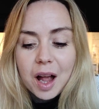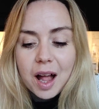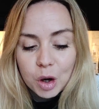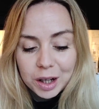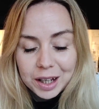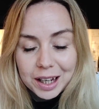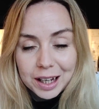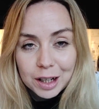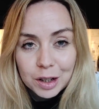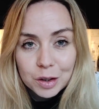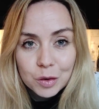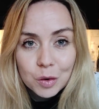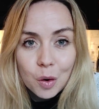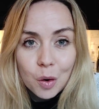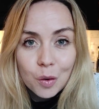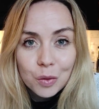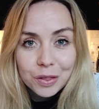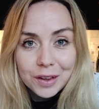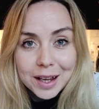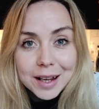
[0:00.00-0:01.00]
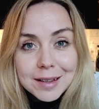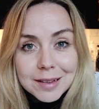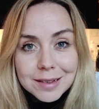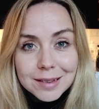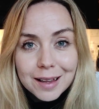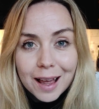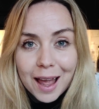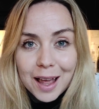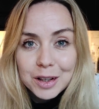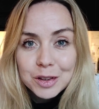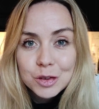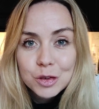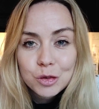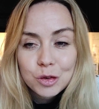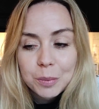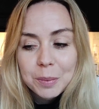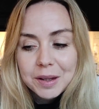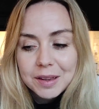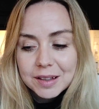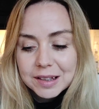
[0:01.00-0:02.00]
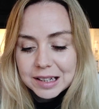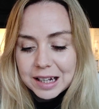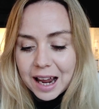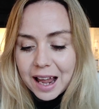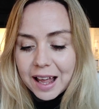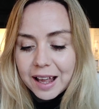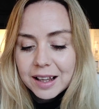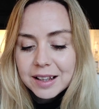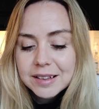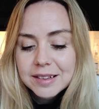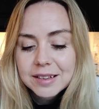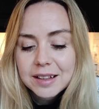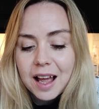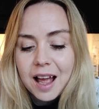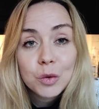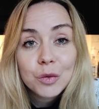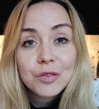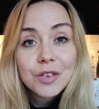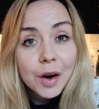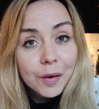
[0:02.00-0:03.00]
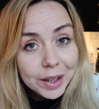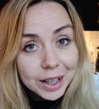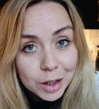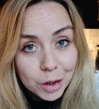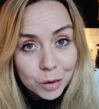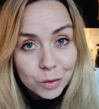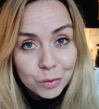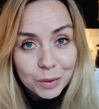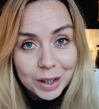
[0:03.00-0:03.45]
working on this and stripping the stairs for very good